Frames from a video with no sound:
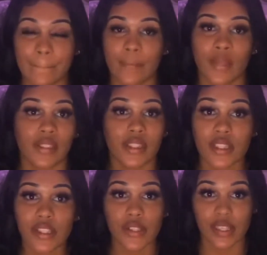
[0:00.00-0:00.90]
this
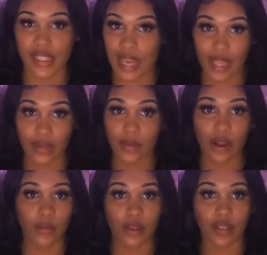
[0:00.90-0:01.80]
is exactly what I
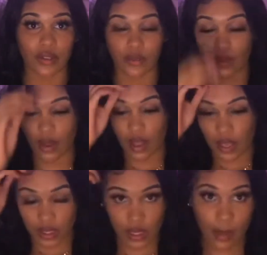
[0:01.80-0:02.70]
want to do,
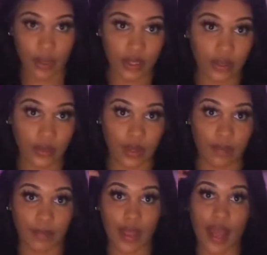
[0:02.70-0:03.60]
so I'm gonna do it.
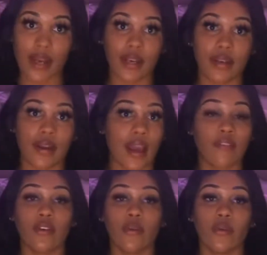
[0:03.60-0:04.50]
I never
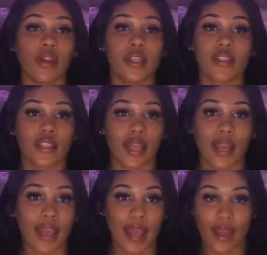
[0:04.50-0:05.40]
wanted to
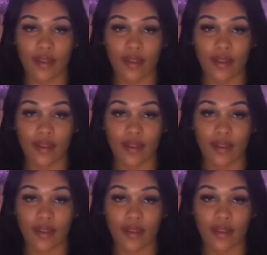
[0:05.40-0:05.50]
have